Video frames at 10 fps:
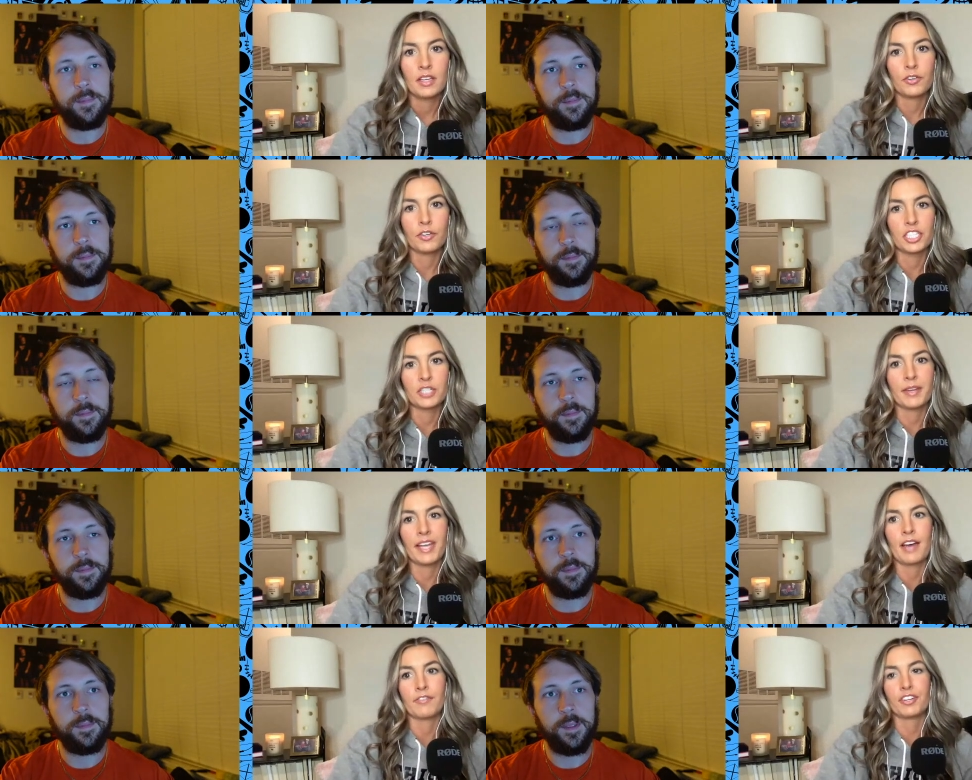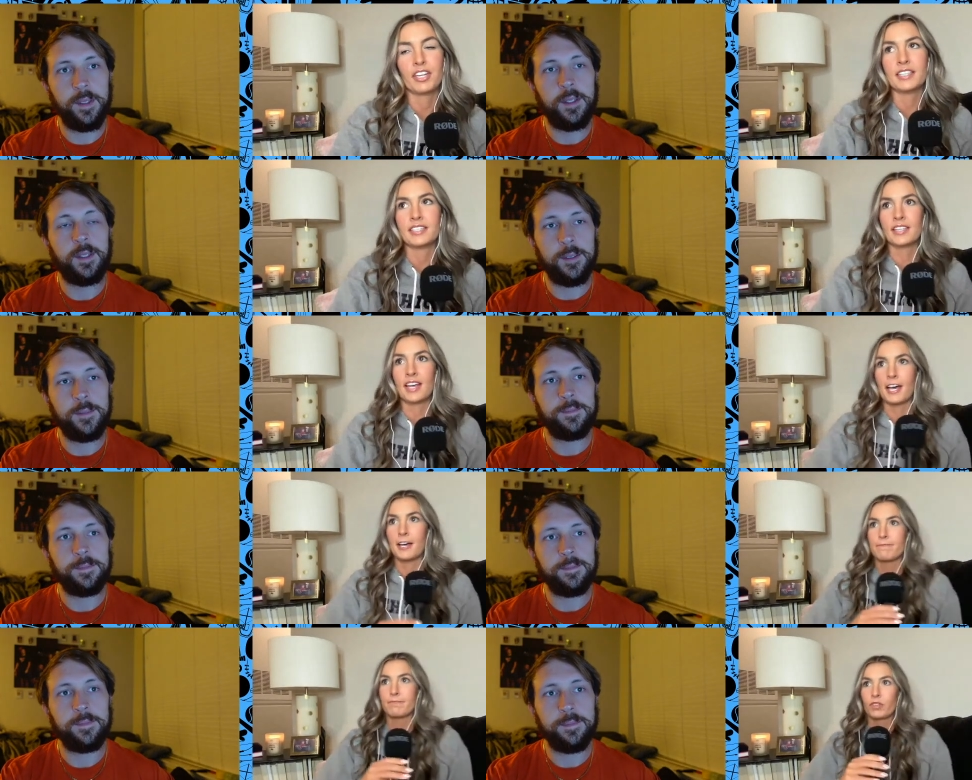Speaker 1: Christian McCaffrey's
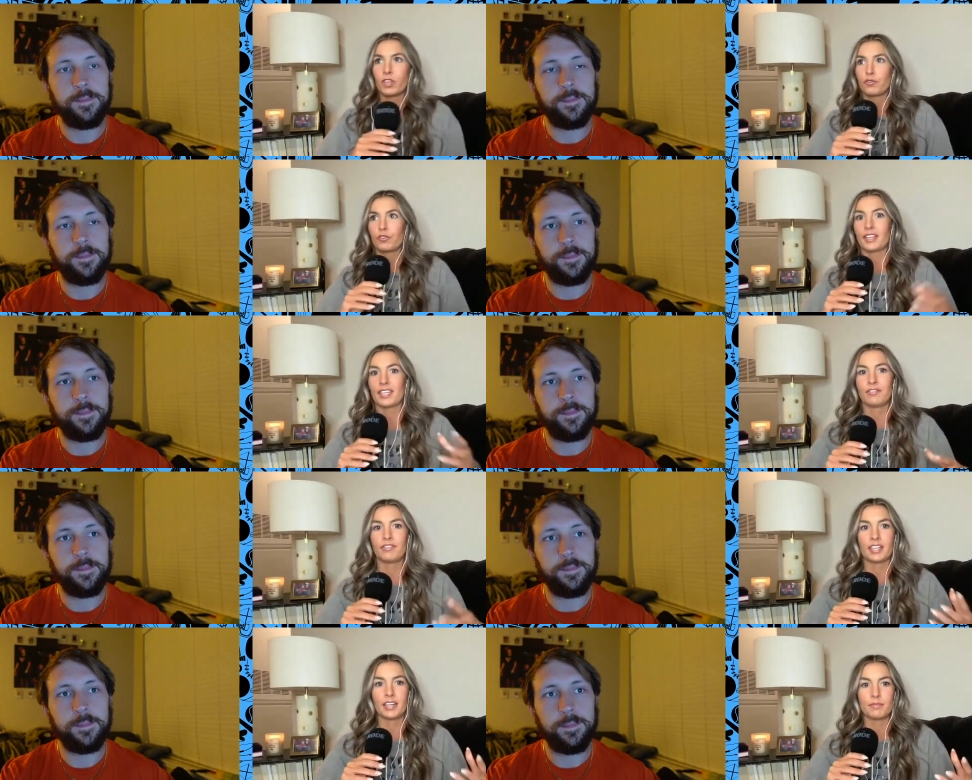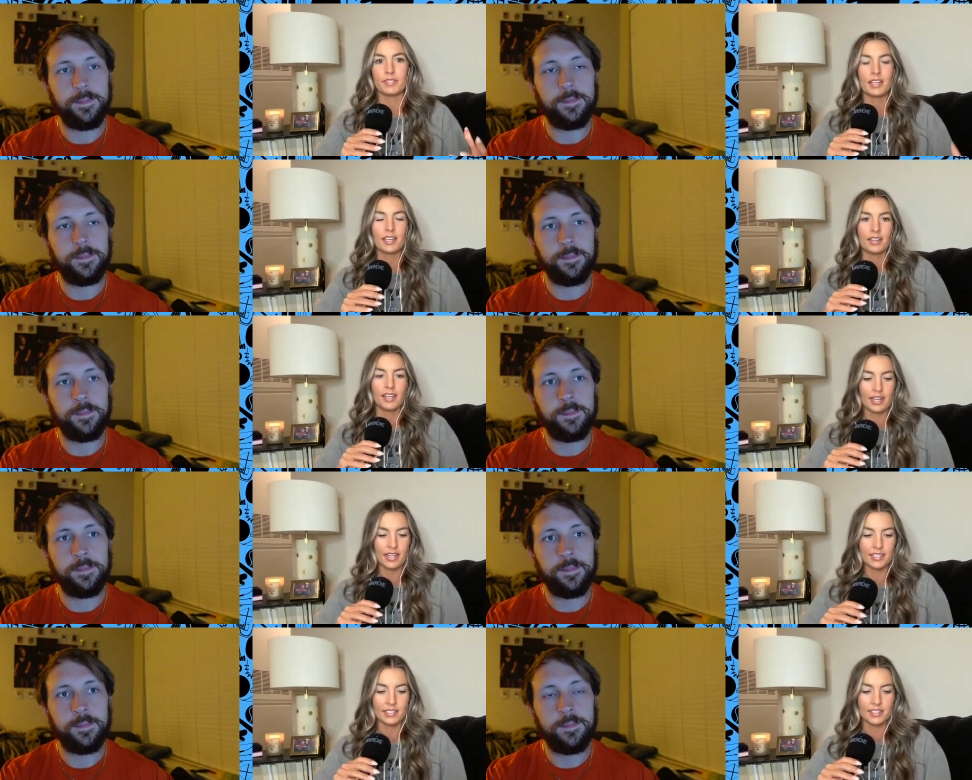um, relief that comes in and
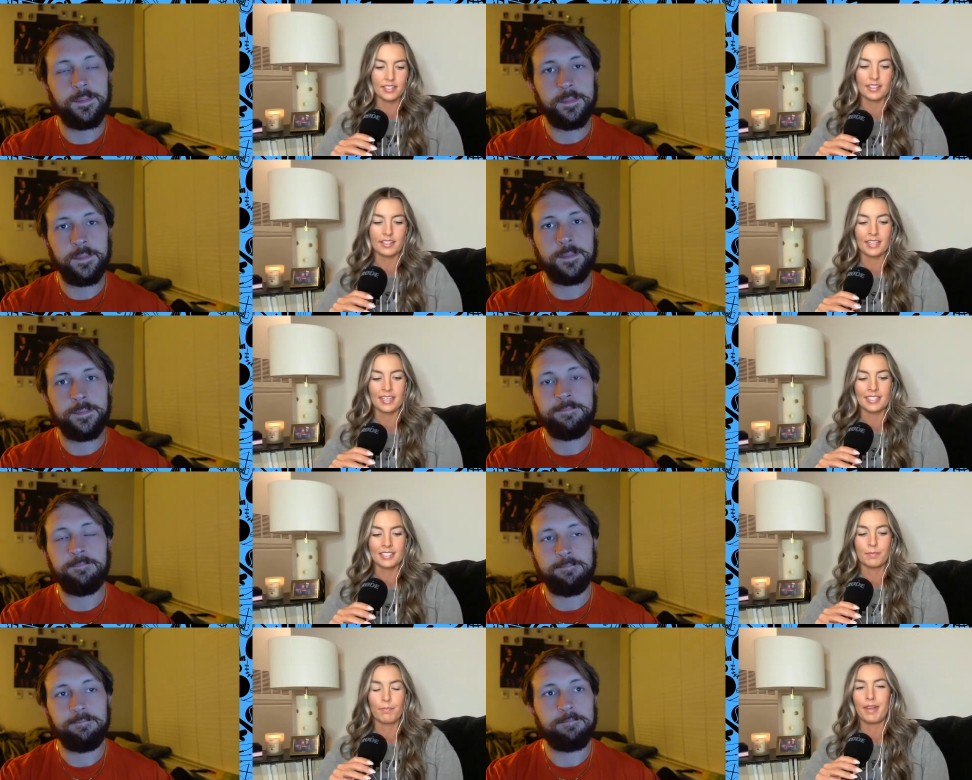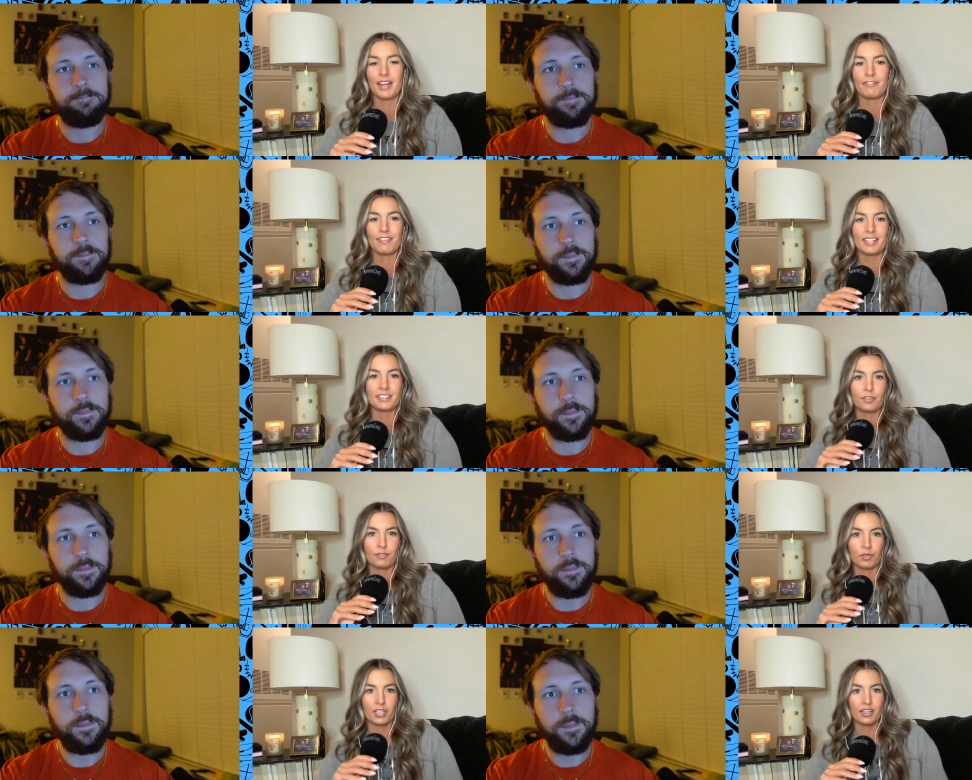his his benefit
Speaker 2: to the
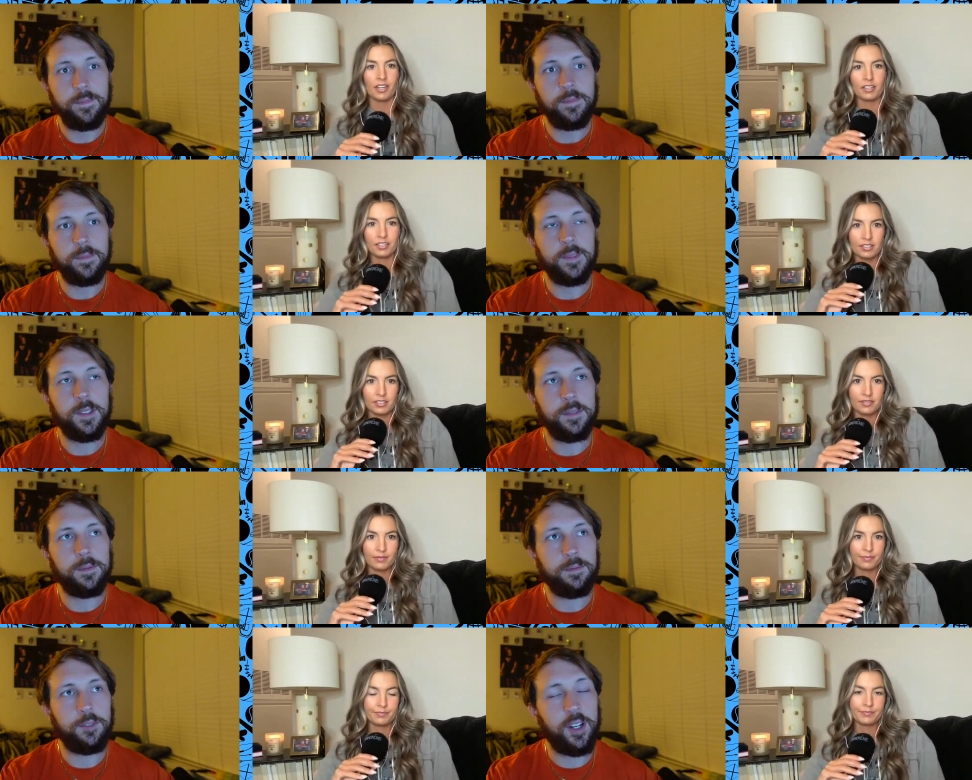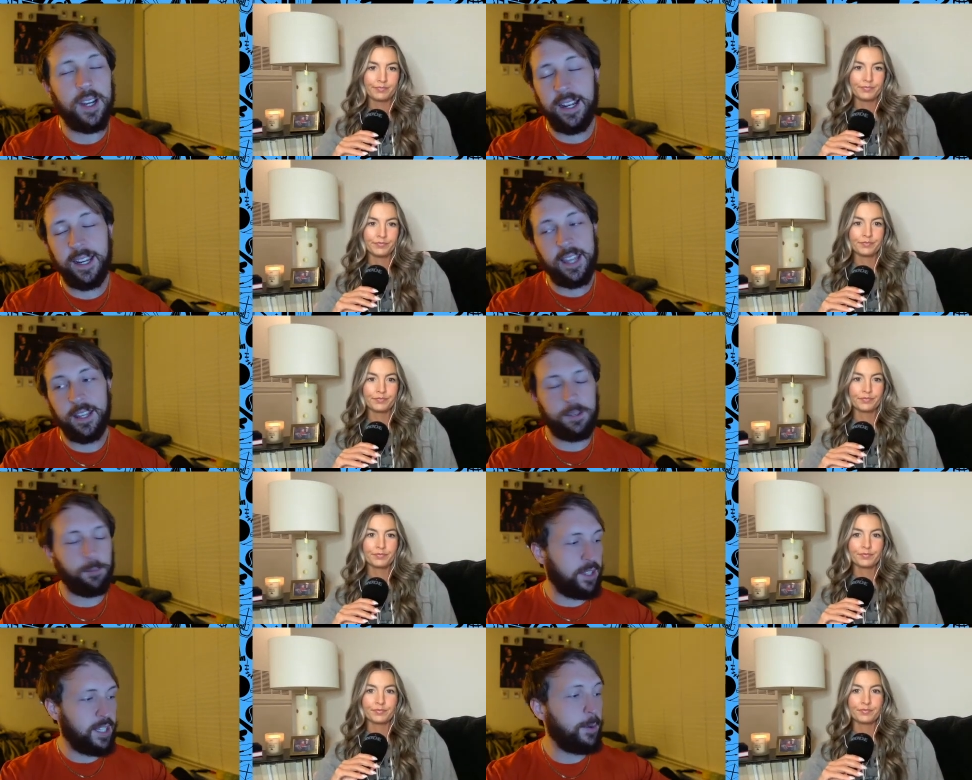49ers. Sure. And again, with
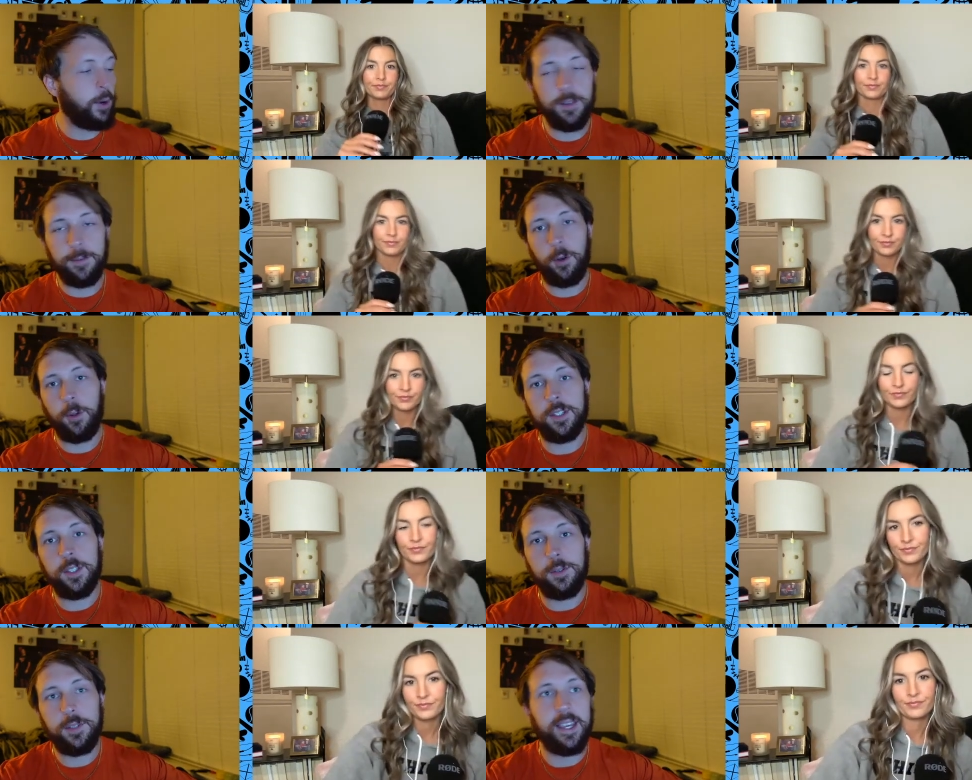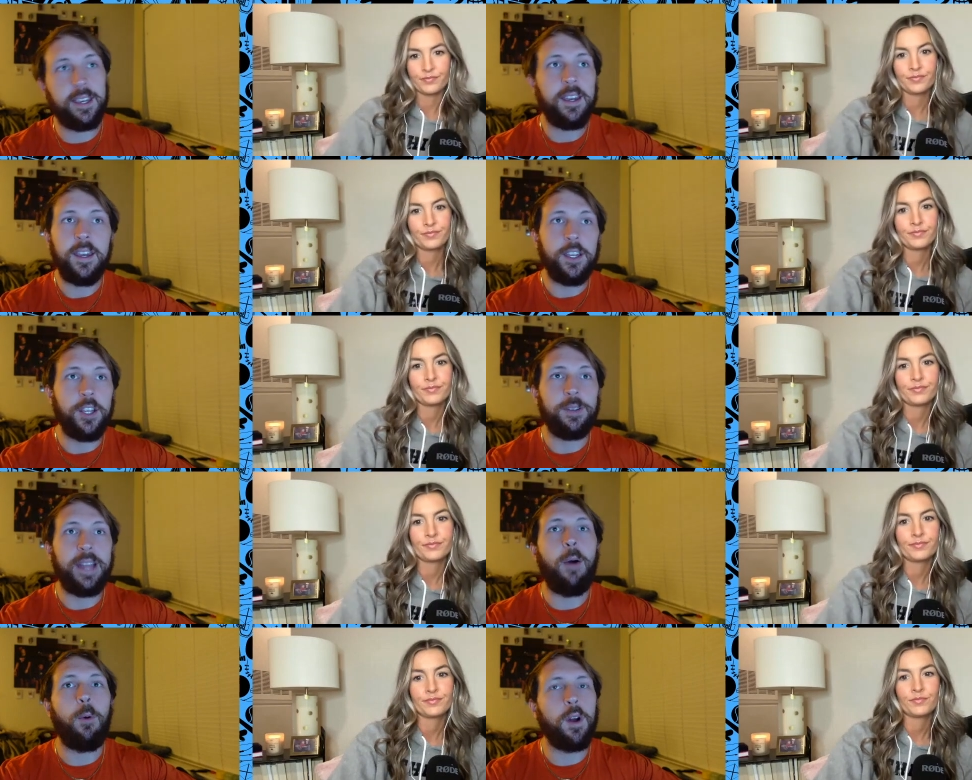Deebo in the fold too, like, you know, now
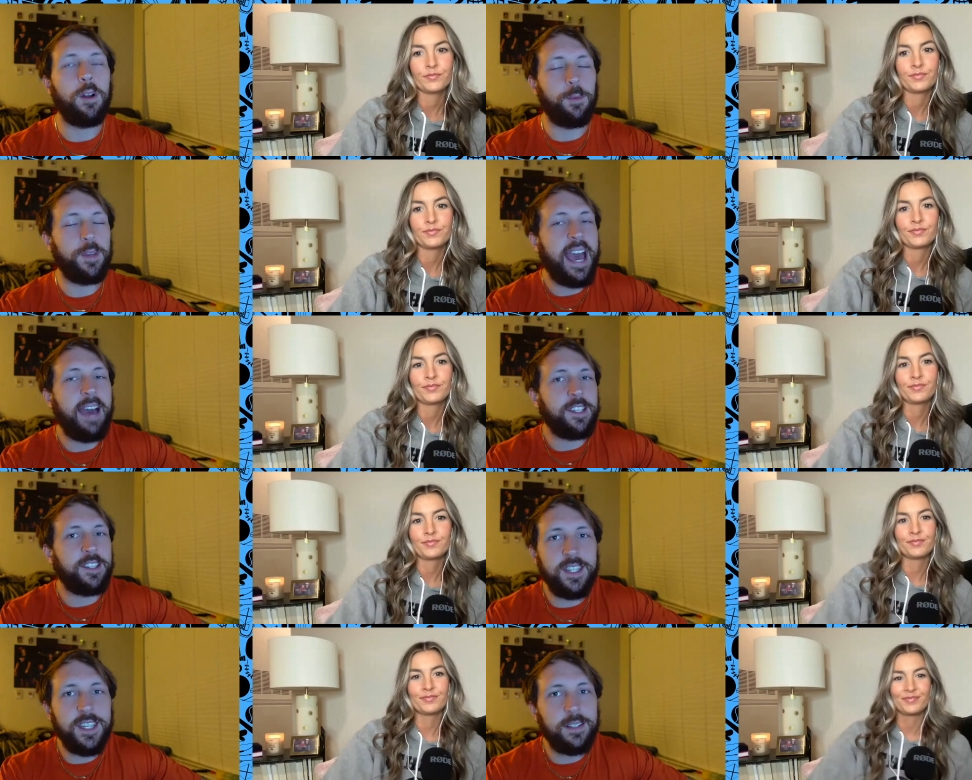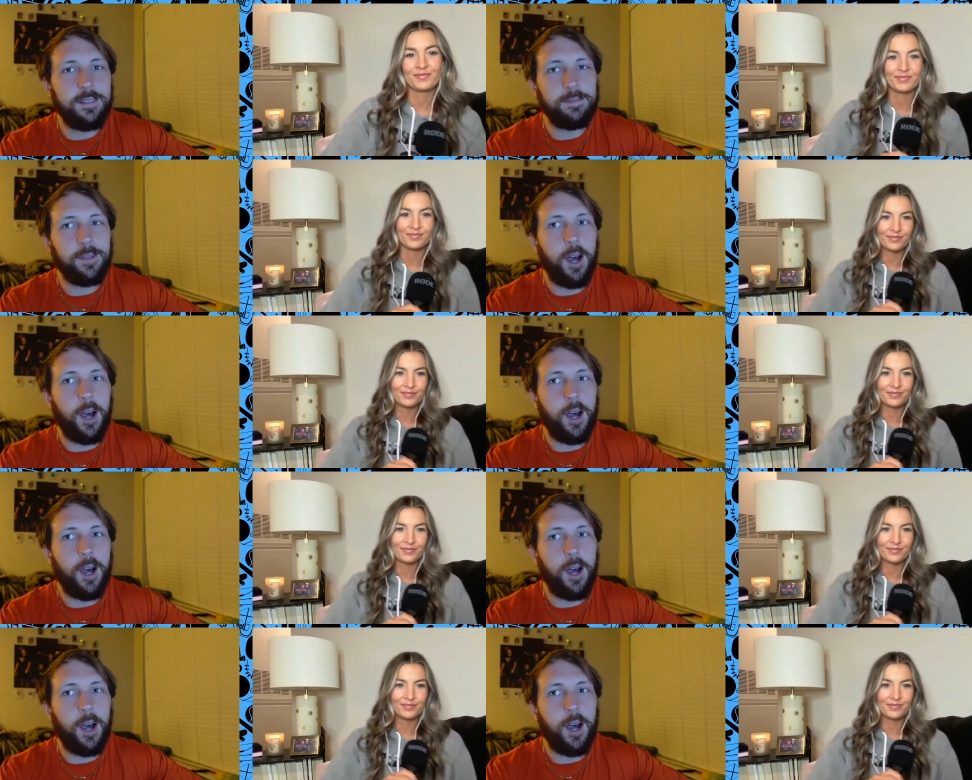what we haven't seen a